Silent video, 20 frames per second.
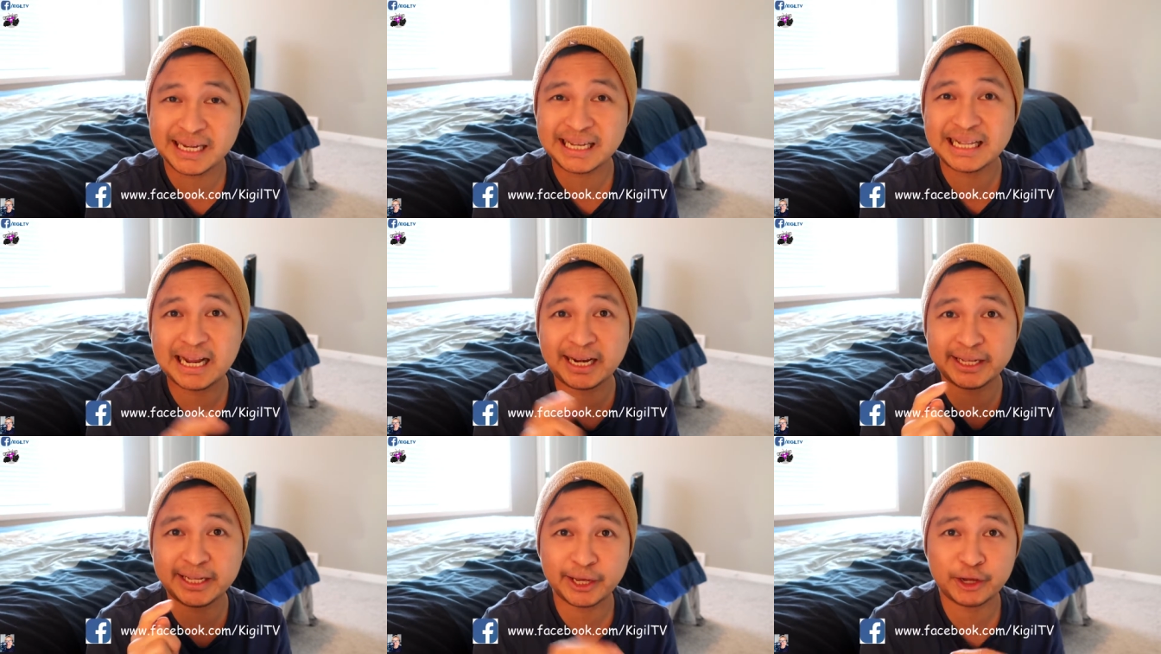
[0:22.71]

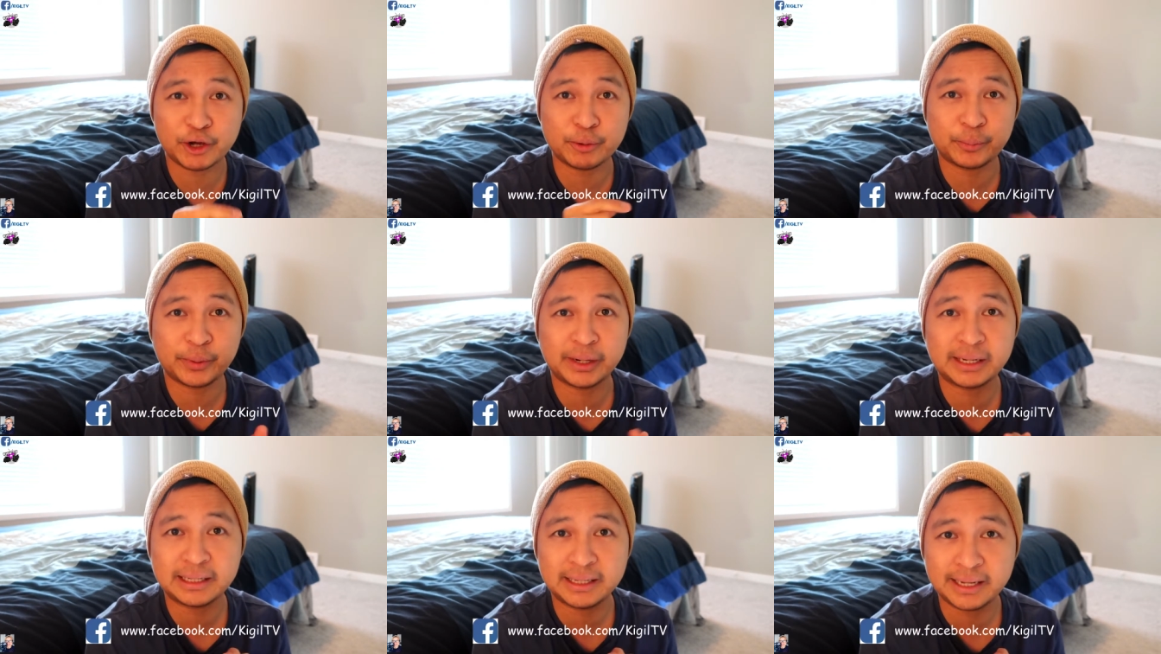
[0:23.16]
Ilalagay ko
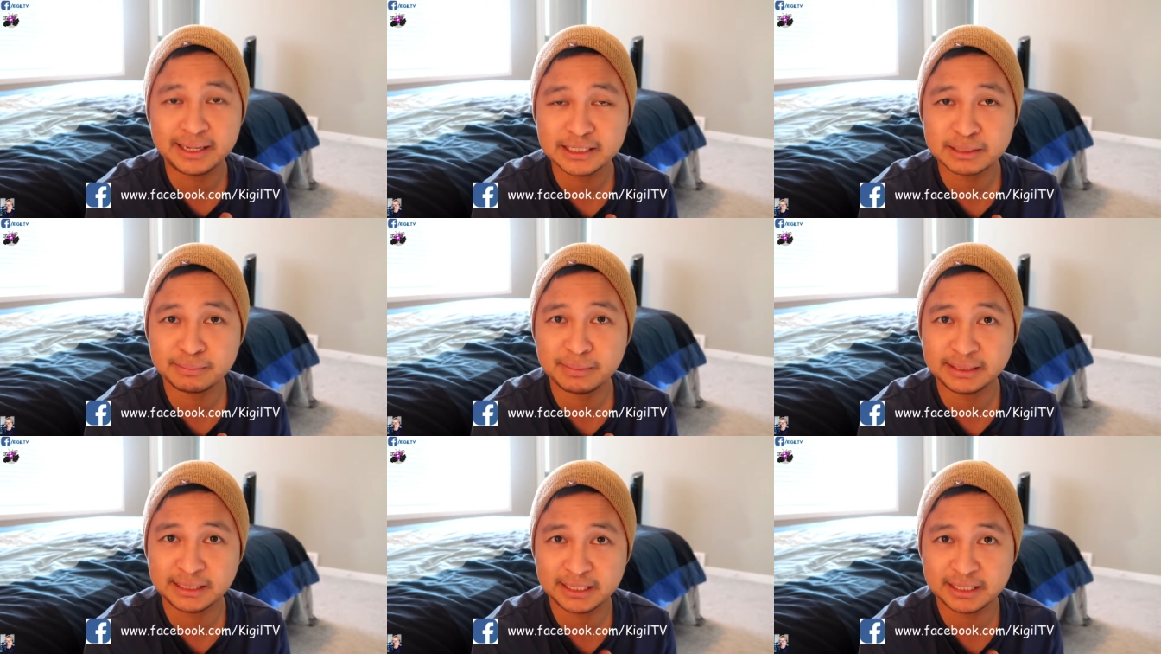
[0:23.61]
pa yung link
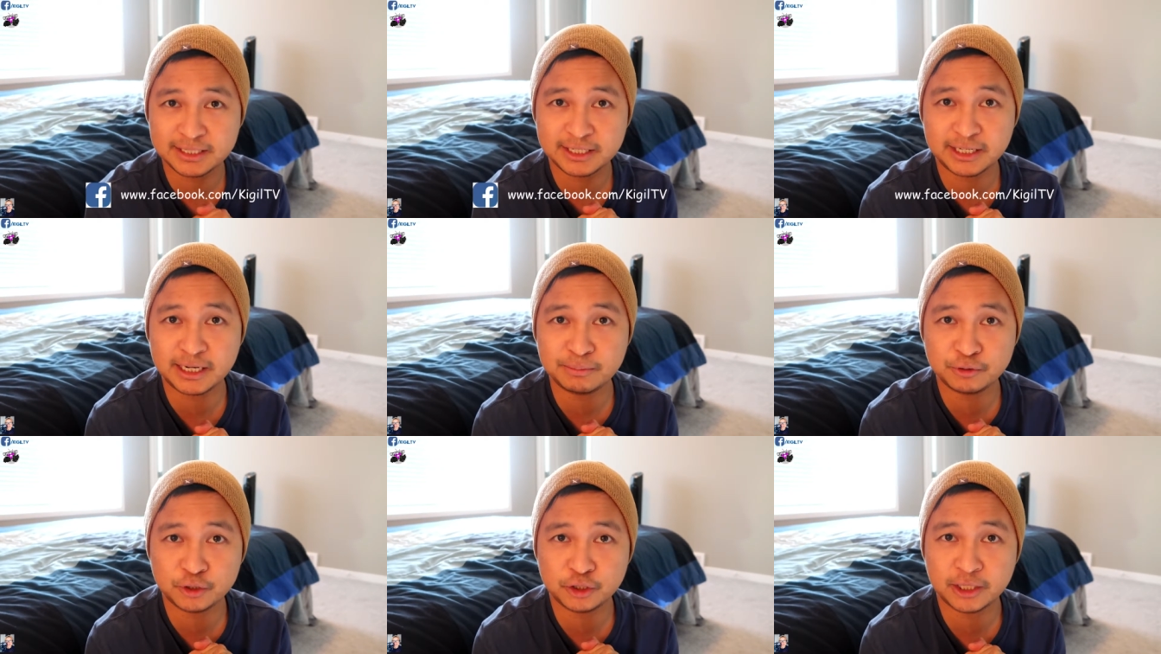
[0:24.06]
sa my
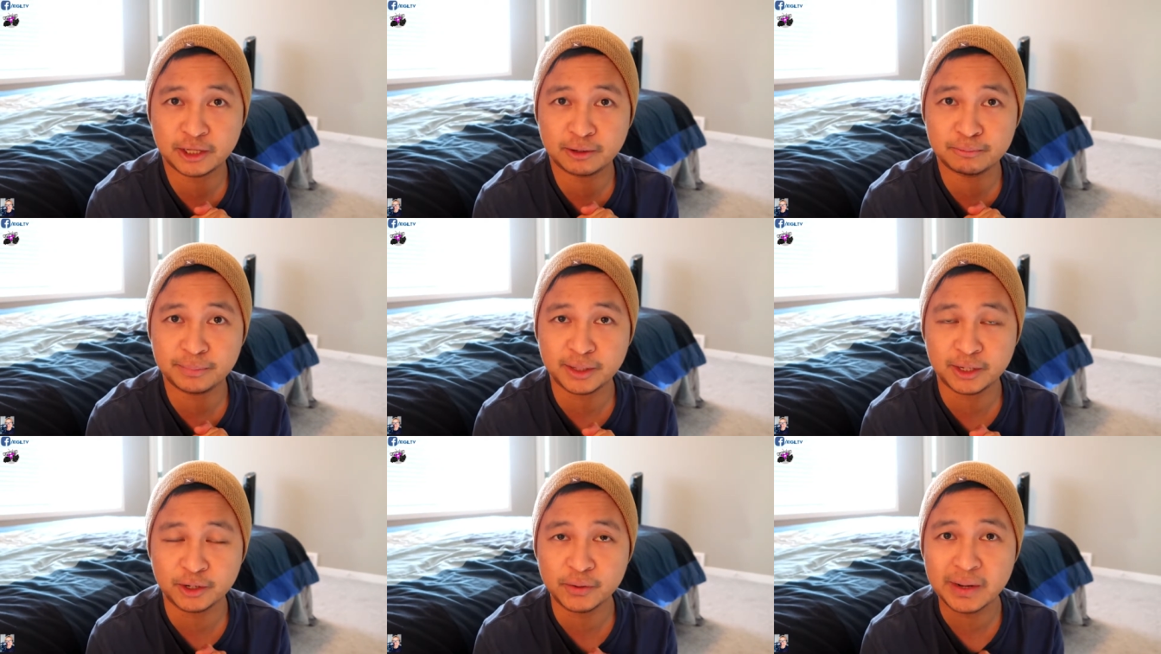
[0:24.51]
description down
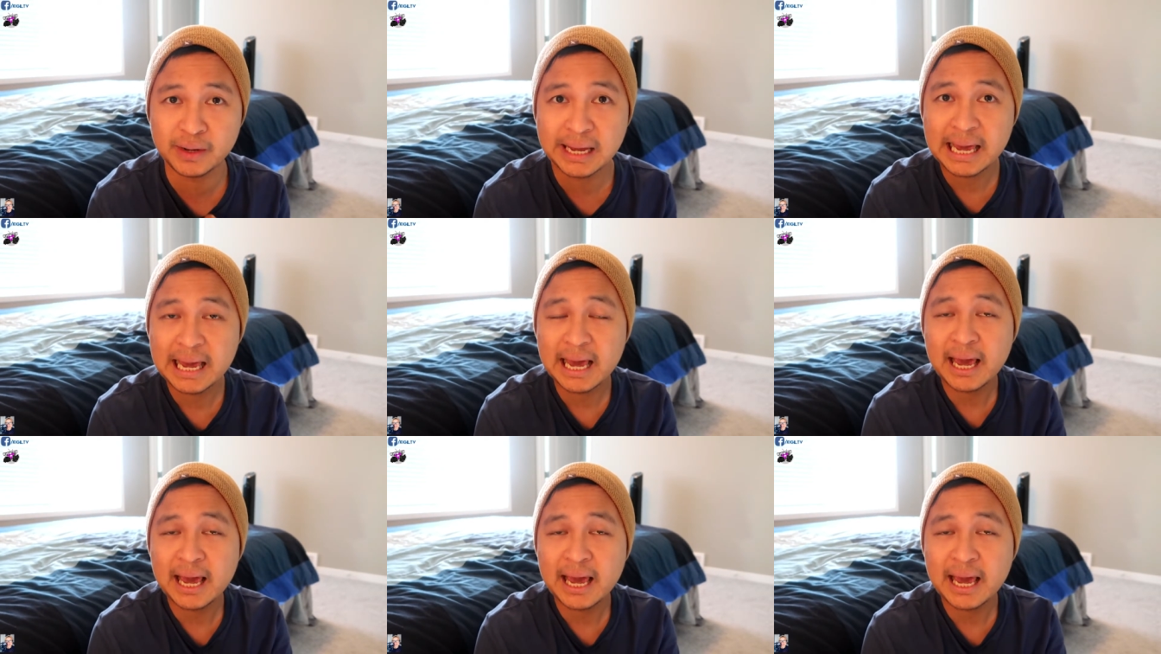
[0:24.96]
below.